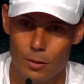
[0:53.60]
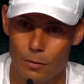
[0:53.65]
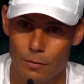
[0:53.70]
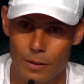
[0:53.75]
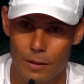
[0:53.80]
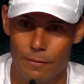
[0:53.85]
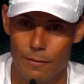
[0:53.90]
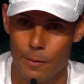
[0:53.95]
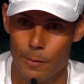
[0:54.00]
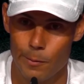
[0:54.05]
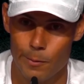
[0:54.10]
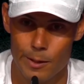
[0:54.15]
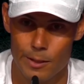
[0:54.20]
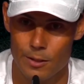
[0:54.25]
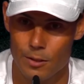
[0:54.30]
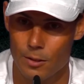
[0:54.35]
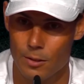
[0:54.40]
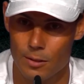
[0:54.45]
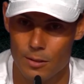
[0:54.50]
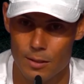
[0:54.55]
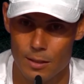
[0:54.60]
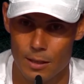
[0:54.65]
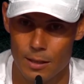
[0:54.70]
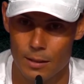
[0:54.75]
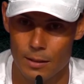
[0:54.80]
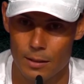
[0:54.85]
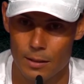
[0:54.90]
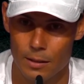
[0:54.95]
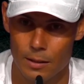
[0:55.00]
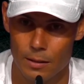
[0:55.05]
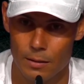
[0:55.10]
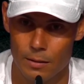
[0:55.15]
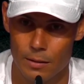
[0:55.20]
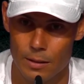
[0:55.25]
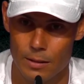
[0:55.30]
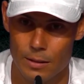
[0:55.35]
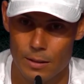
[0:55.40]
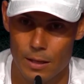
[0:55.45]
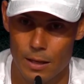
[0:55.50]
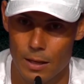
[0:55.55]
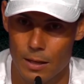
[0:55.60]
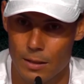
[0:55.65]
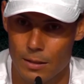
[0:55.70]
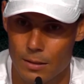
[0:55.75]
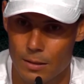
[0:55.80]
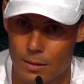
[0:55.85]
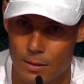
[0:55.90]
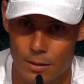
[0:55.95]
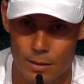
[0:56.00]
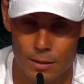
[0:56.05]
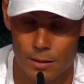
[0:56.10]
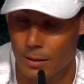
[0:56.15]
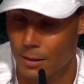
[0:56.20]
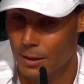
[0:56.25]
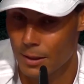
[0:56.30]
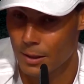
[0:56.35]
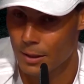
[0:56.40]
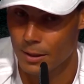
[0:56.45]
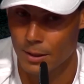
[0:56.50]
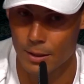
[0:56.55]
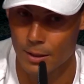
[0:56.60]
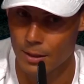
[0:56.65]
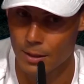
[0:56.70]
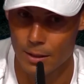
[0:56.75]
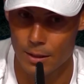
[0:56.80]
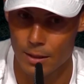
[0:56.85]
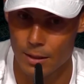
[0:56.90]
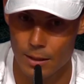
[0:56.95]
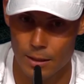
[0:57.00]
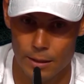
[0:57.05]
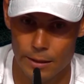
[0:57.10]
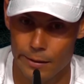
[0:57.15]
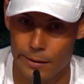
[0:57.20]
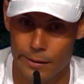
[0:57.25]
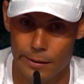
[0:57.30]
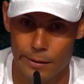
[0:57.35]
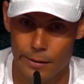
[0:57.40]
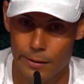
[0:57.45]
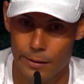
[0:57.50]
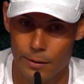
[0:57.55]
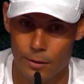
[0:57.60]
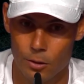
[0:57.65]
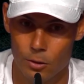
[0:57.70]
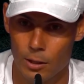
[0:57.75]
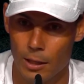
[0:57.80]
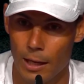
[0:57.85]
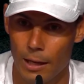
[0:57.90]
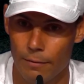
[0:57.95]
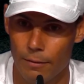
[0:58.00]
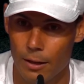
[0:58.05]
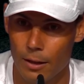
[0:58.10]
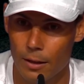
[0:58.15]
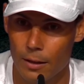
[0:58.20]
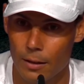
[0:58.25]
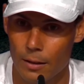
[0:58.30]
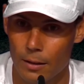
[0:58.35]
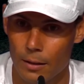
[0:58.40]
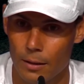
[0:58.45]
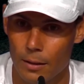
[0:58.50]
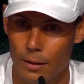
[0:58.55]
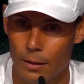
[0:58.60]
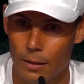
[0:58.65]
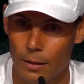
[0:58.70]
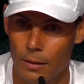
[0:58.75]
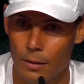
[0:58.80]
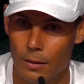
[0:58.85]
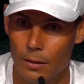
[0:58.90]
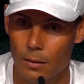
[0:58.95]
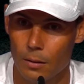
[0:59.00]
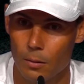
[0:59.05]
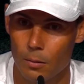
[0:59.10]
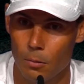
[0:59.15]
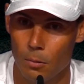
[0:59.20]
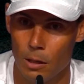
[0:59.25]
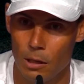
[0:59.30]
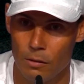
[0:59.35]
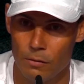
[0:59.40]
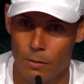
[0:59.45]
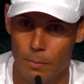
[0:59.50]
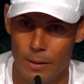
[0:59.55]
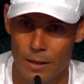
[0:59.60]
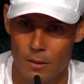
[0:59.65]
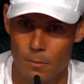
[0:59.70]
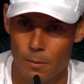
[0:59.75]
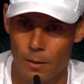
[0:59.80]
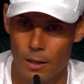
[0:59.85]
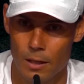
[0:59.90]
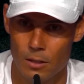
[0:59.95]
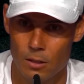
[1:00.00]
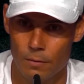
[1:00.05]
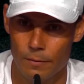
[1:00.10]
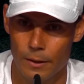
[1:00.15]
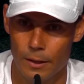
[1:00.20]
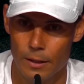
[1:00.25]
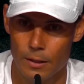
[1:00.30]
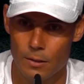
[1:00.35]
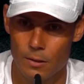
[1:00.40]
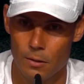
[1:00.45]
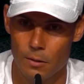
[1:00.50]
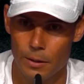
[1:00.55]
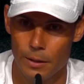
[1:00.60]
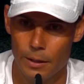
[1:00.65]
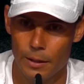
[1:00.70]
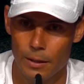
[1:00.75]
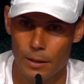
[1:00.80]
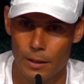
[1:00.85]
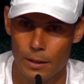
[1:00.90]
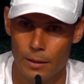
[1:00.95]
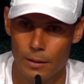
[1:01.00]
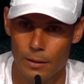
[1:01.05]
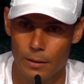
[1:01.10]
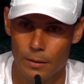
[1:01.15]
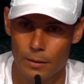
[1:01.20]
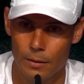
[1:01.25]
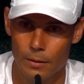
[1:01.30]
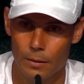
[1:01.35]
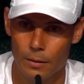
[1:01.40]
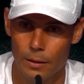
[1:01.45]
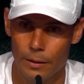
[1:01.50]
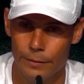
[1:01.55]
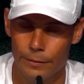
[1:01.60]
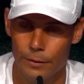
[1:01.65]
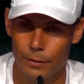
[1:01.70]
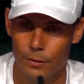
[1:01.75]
of different reasons, and in this case, uh, uh, not having uh, one of the best players of the history in in the